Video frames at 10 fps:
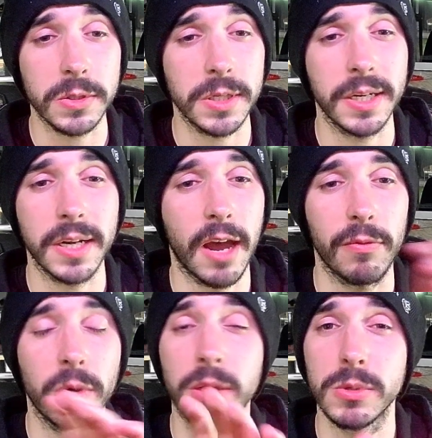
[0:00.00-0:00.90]
I didn't have
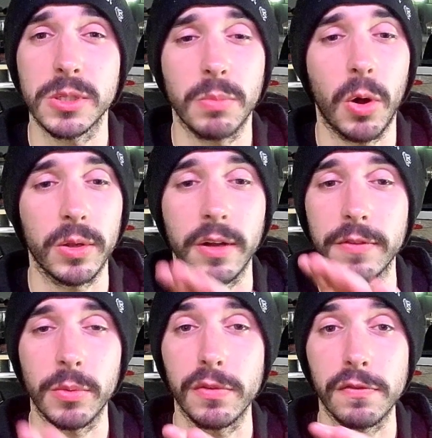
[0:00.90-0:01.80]
one that was small enough
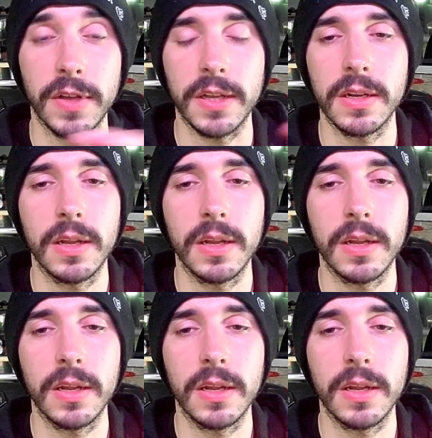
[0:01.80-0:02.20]
that would fit.